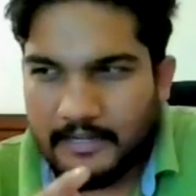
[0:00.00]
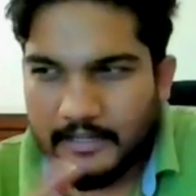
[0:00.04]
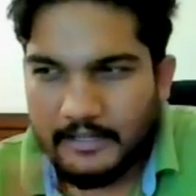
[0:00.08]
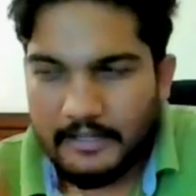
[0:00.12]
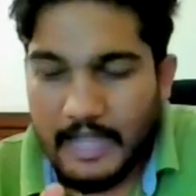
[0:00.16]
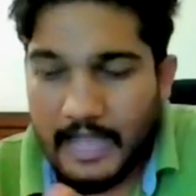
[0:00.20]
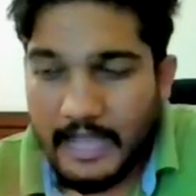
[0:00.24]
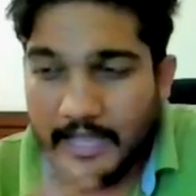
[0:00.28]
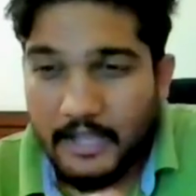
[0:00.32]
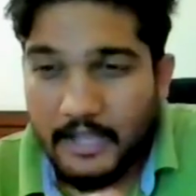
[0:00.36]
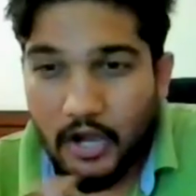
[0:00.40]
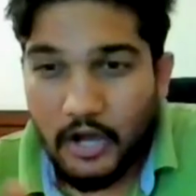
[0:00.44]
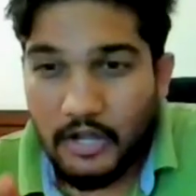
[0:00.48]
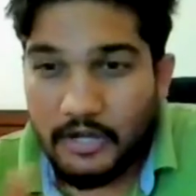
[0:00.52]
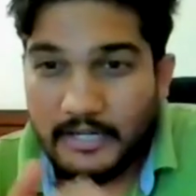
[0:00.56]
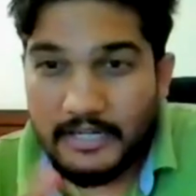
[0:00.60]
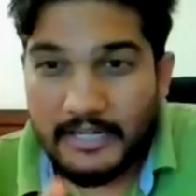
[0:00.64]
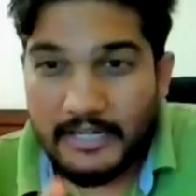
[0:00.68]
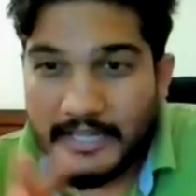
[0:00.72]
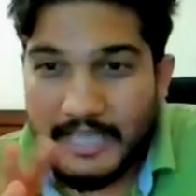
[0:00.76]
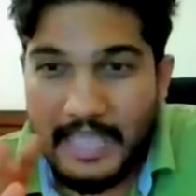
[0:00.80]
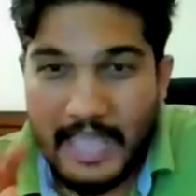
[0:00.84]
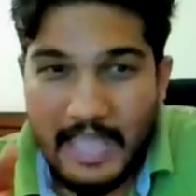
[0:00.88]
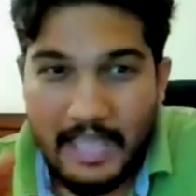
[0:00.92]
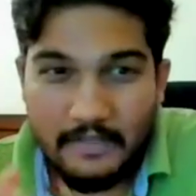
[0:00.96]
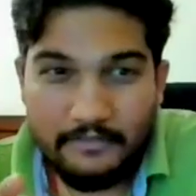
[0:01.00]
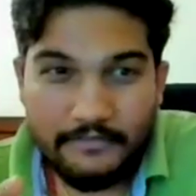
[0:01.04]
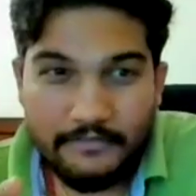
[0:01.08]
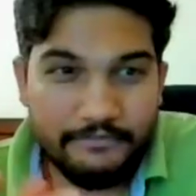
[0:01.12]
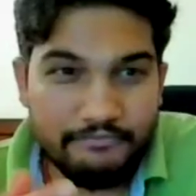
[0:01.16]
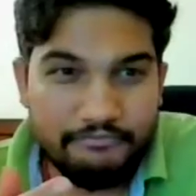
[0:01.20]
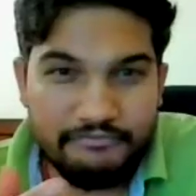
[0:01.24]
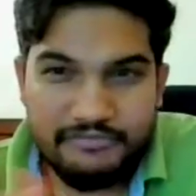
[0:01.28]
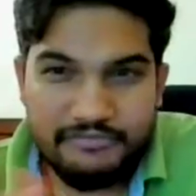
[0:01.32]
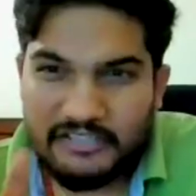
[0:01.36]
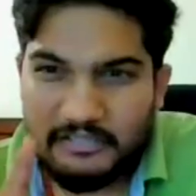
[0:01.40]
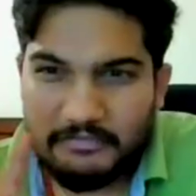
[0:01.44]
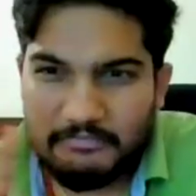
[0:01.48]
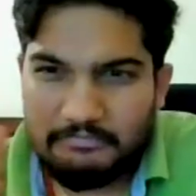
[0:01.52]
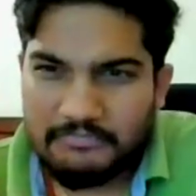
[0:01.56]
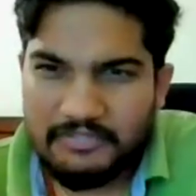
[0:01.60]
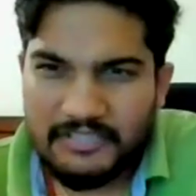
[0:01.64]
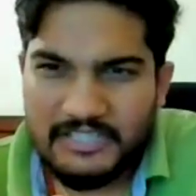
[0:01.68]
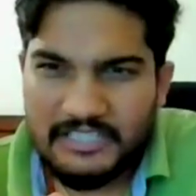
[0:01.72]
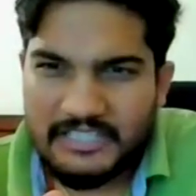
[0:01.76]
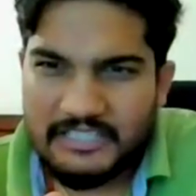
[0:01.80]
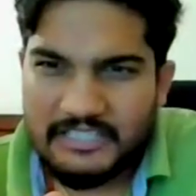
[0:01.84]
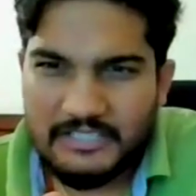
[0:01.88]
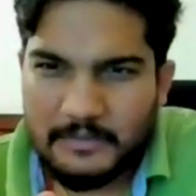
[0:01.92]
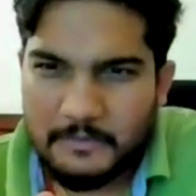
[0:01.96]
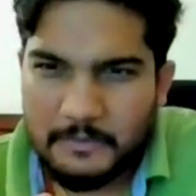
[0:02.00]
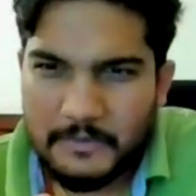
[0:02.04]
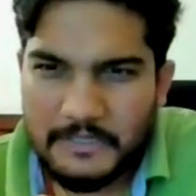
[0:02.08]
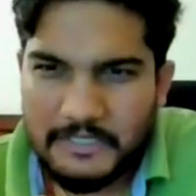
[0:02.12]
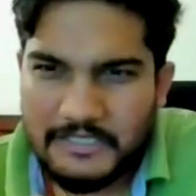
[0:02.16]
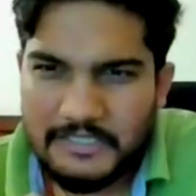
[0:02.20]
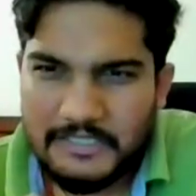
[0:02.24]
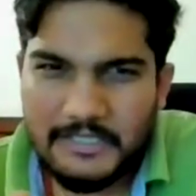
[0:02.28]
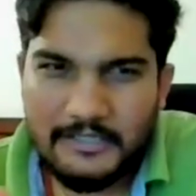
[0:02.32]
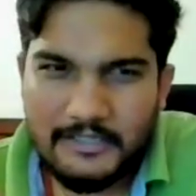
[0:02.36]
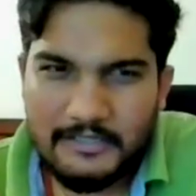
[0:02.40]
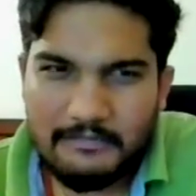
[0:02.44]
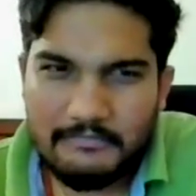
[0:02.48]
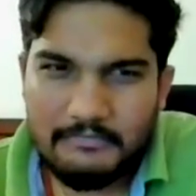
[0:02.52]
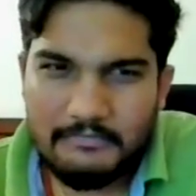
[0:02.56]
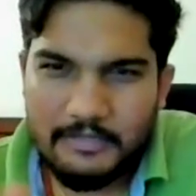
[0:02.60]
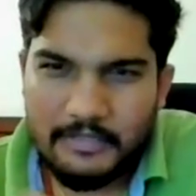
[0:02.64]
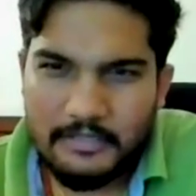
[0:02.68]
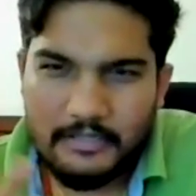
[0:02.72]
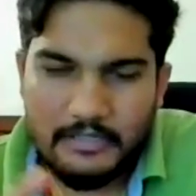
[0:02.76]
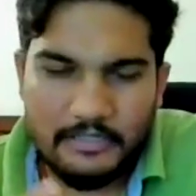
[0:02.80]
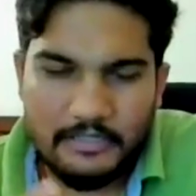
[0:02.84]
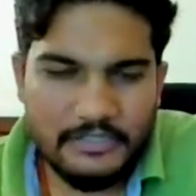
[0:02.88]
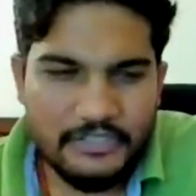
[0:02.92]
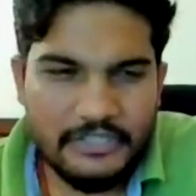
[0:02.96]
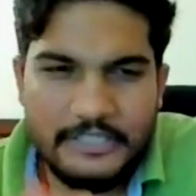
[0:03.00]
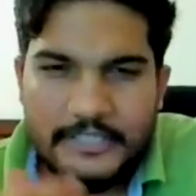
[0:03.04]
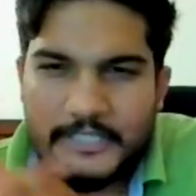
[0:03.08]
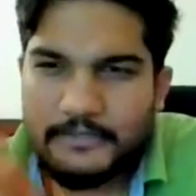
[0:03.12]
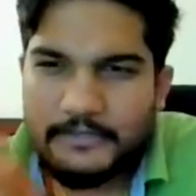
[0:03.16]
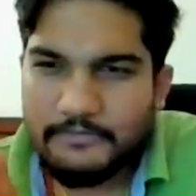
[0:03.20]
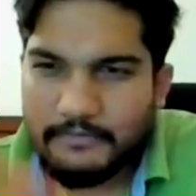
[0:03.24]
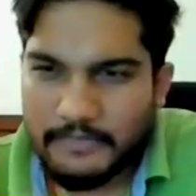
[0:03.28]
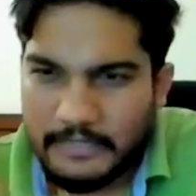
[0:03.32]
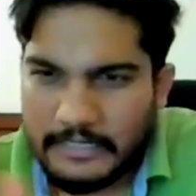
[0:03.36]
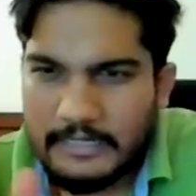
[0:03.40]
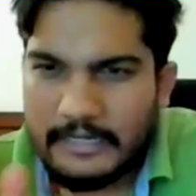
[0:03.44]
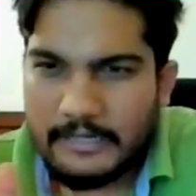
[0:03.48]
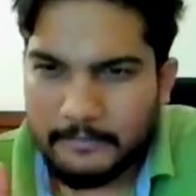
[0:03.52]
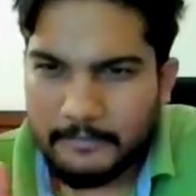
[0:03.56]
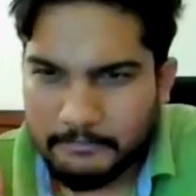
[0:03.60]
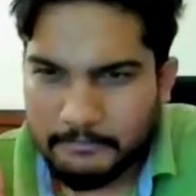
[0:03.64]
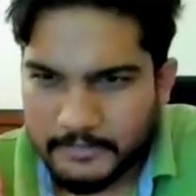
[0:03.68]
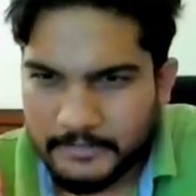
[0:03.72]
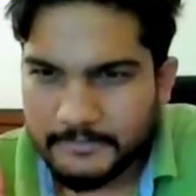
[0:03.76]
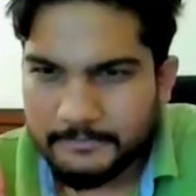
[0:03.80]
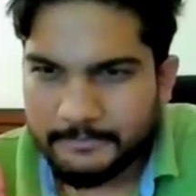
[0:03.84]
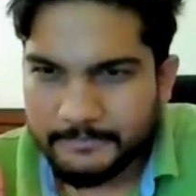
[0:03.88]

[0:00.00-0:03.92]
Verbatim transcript: and I already have some 60% uh, seats filled up.